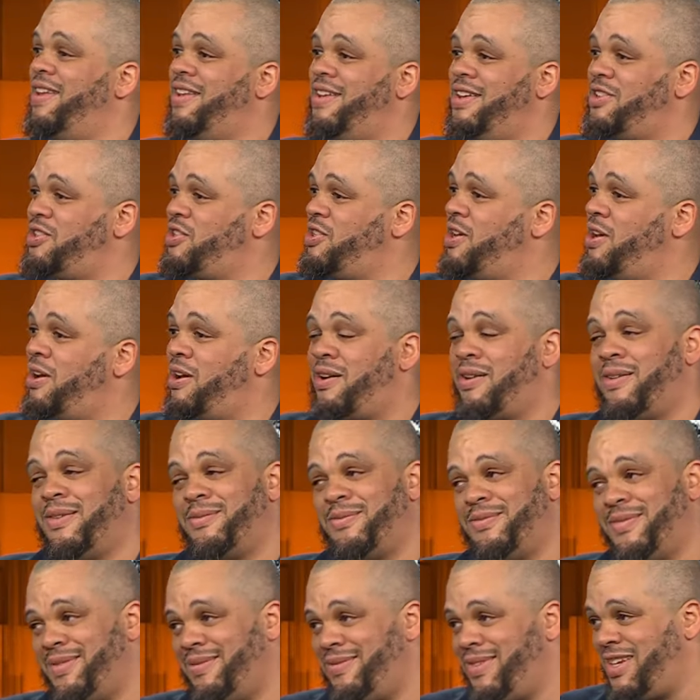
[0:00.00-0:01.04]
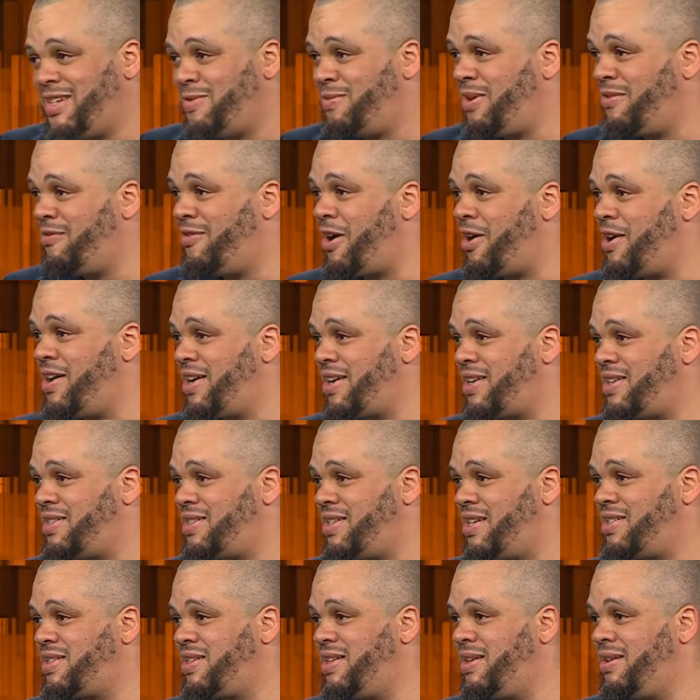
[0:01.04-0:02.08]
This year he's been very
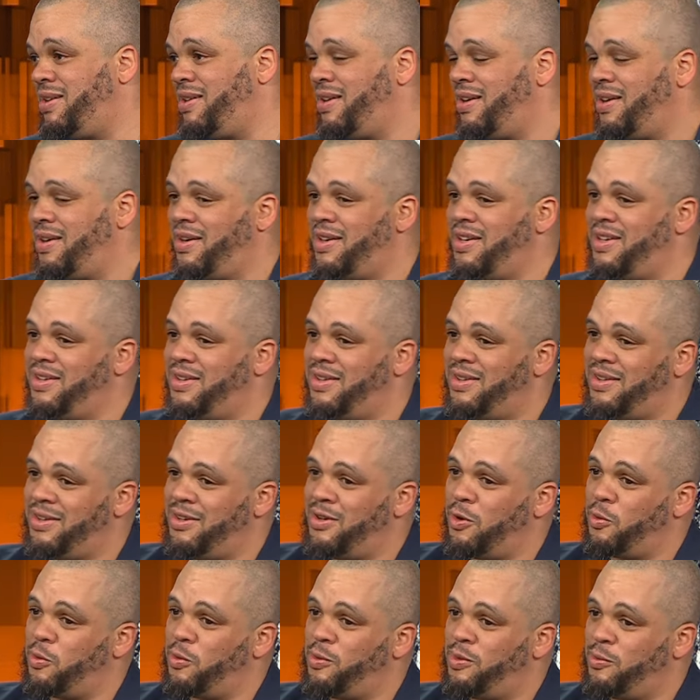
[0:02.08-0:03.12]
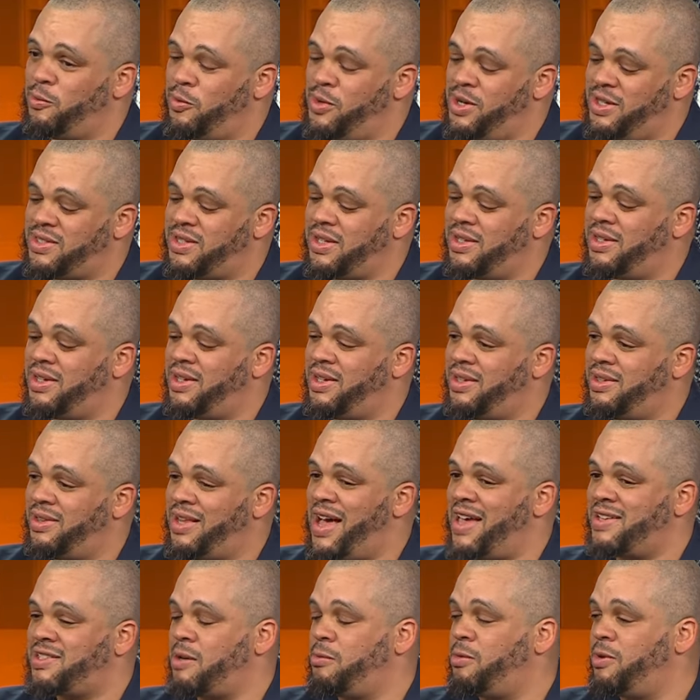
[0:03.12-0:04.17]
inconsistent. you know, recently,
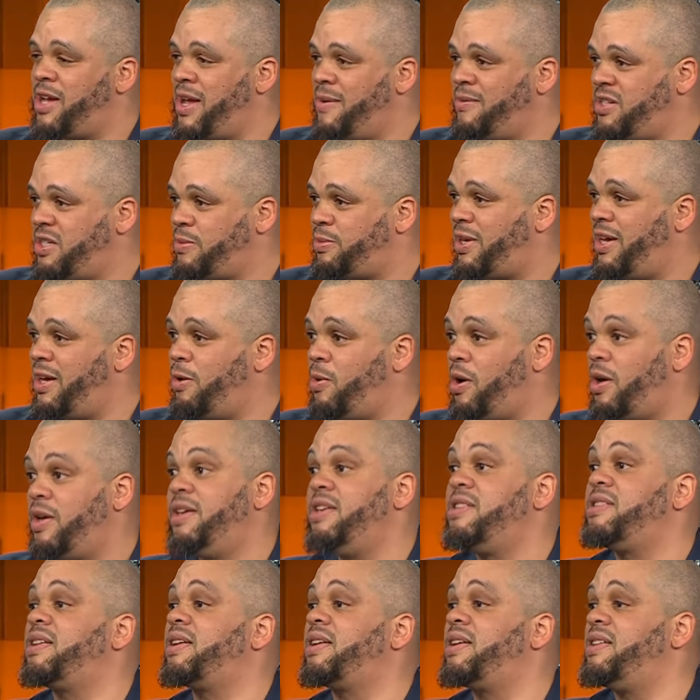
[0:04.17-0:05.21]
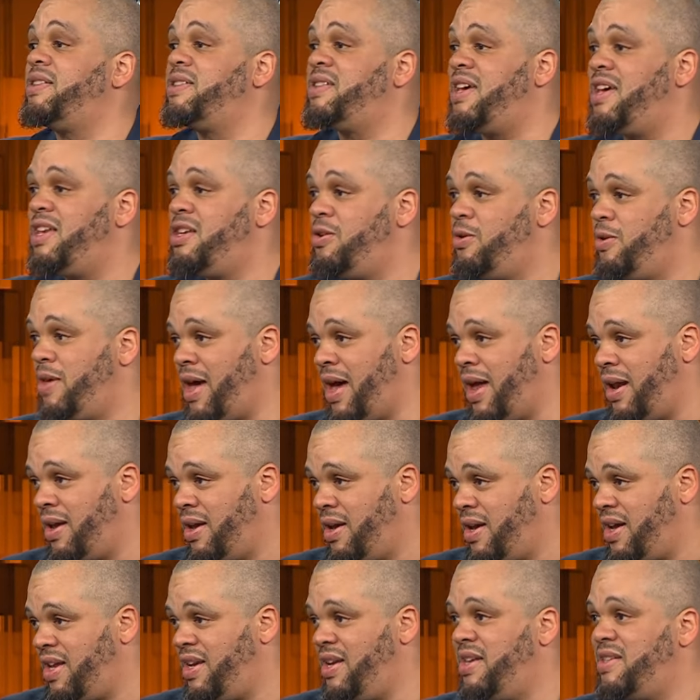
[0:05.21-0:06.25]
last couple of games he's played well. He needs to continue that.
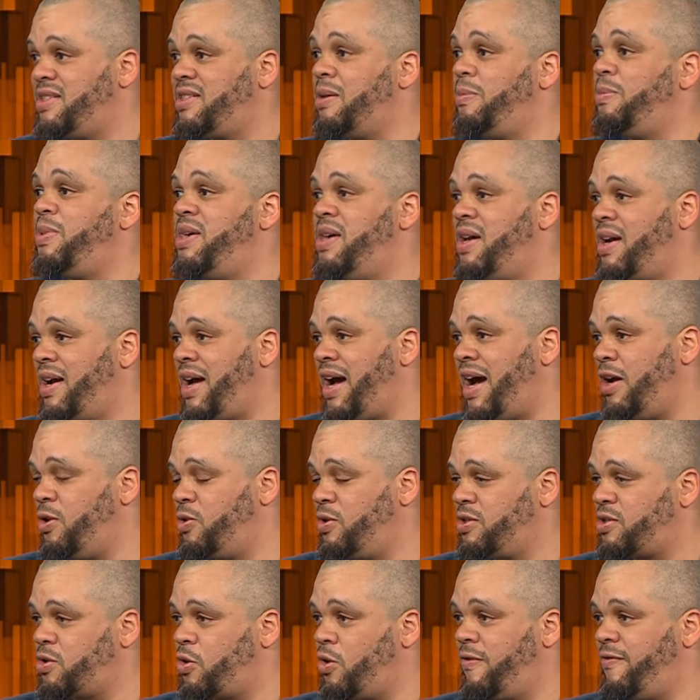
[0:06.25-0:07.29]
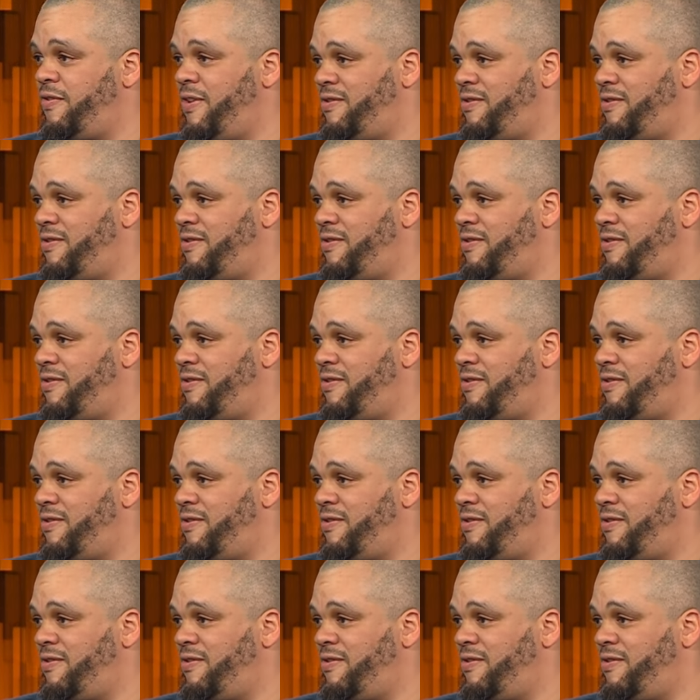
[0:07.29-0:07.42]
He needs to be a guy who can score